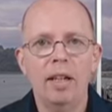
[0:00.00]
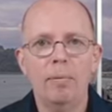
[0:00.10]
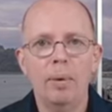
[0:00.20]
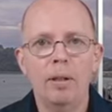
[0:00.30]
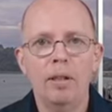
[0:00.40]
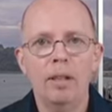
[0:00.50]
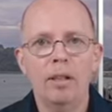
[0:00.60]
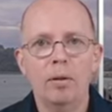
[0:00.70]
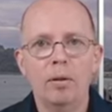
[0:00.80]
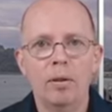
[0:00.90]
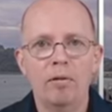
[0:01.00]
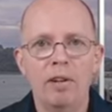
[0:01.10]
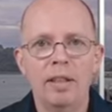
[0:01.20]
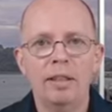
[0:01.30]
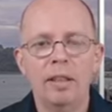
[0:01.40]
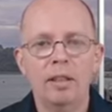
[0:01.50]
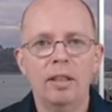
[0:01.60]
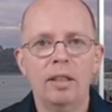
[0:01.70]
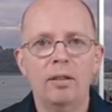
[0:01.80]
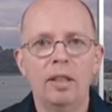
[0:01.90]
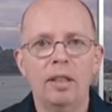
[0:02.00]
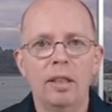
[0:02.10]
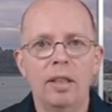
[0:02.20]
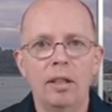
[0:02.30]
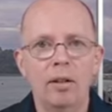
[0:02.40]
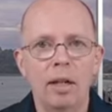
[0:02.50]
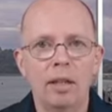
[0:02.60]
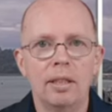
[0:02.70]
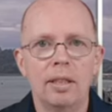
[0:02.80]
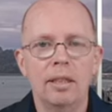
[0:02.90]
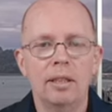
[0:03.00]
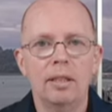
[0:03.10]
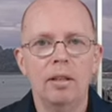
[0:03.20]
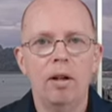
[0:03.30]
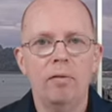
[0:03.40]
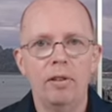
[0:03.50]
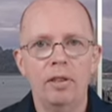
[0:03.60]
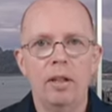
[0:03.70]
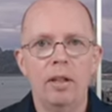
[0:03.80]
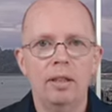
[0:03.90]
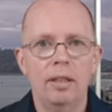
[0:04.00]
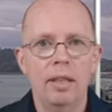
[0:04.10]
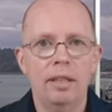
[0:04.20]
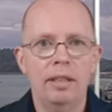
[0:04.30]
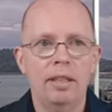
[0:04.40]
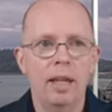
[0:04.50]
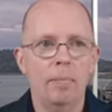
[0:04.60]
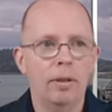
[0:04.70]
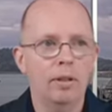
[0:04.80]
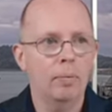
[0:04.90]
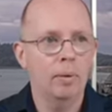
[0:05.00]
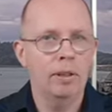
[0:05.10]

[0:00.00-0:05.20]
And I mean, the fentanyl situation in the United States is off the charts. It's the same.